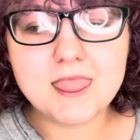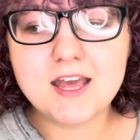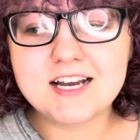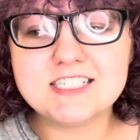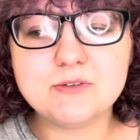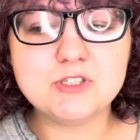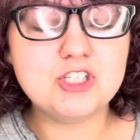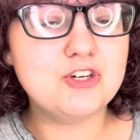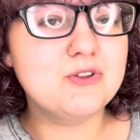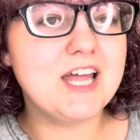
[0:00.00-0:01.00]
because it was
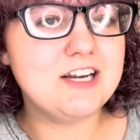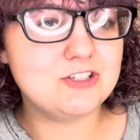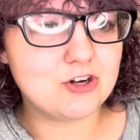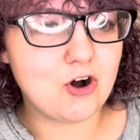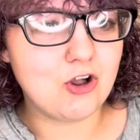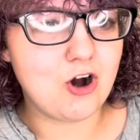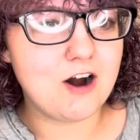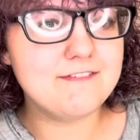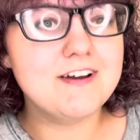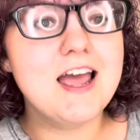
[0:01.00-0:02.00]
too late to call off.